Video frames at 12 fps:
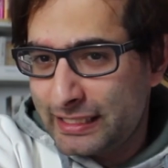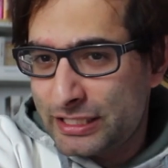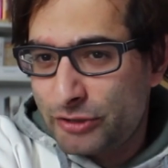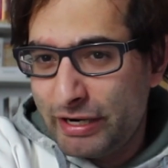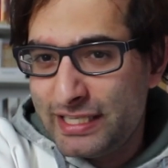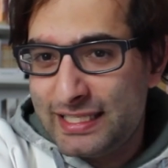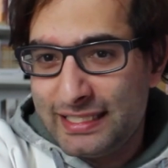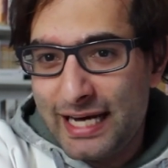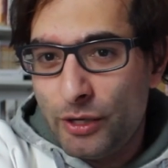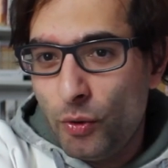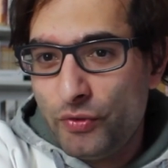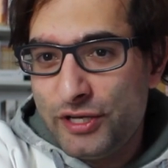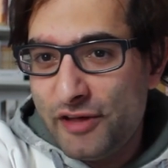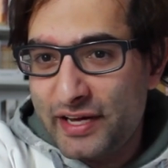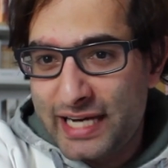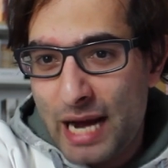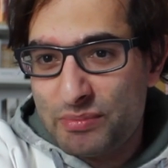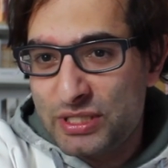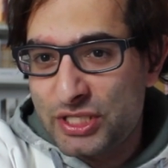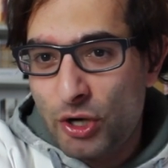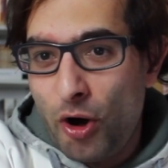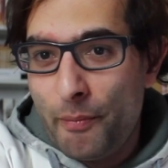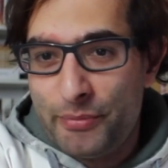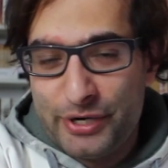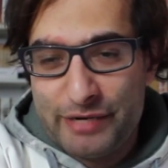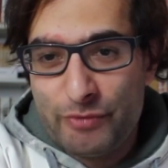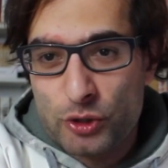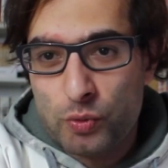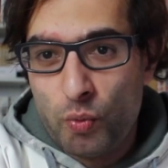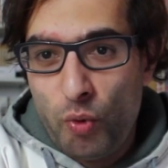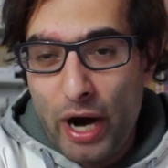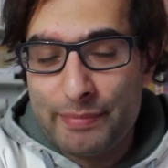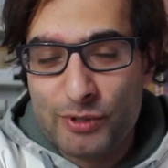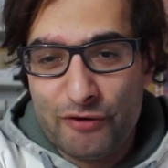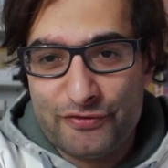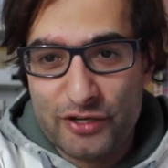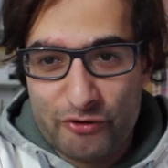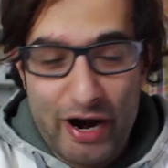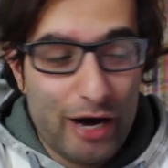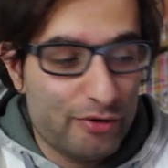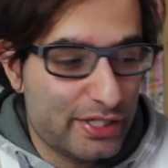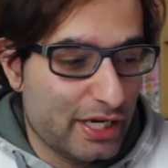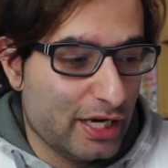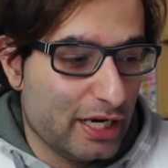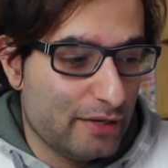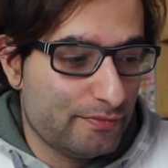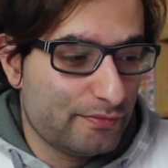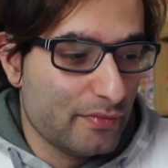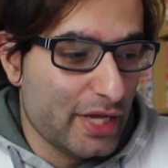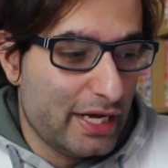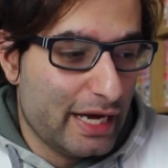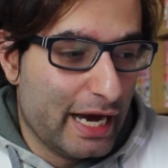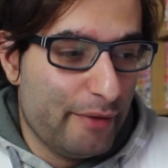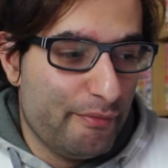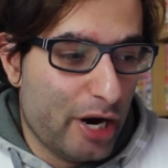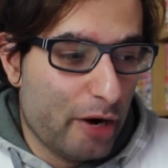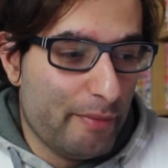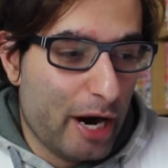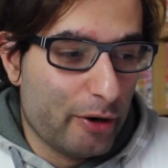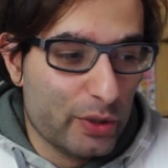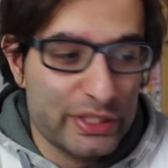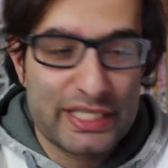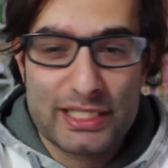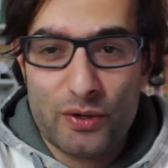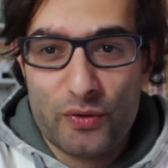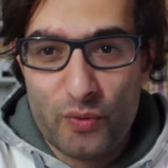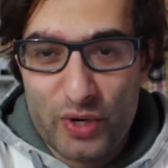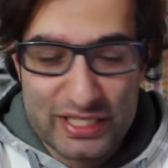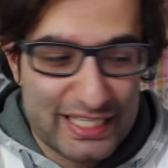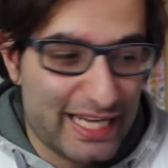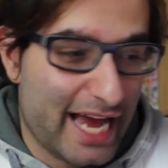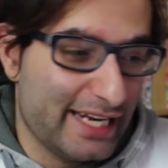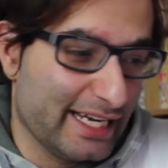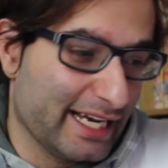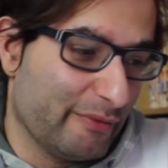It's crazy that all the other captains got pretty much wiped off the ground, and Mero is still the one standing.